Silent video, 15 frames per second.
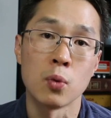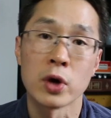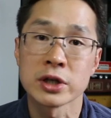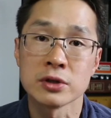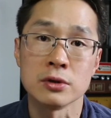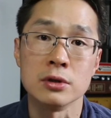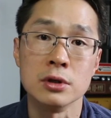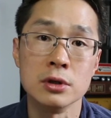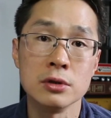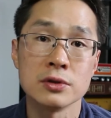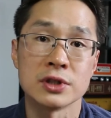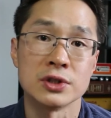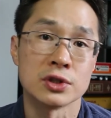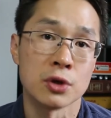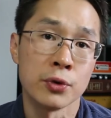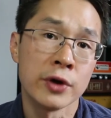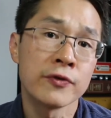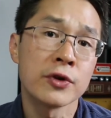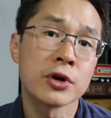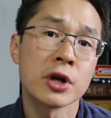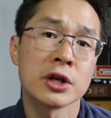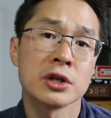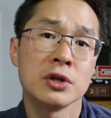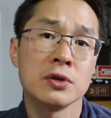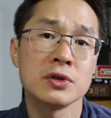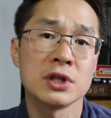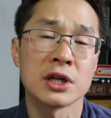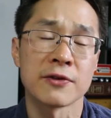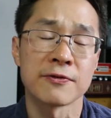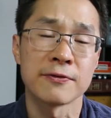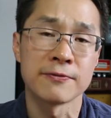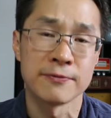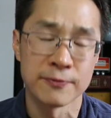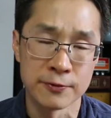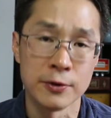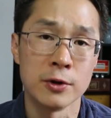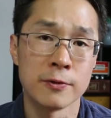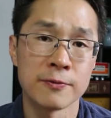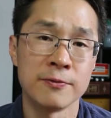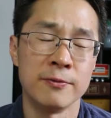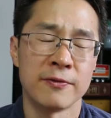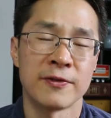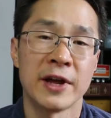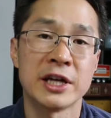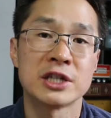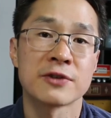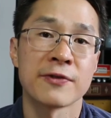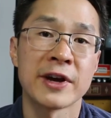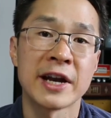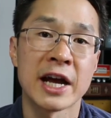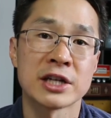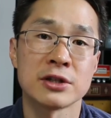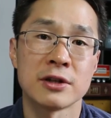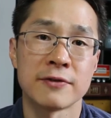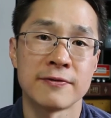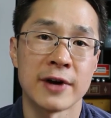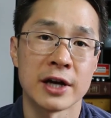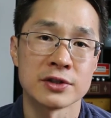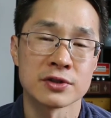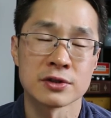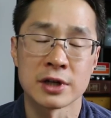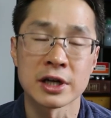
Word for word: what you use. And so if you're not using a full-fledged financial advisor,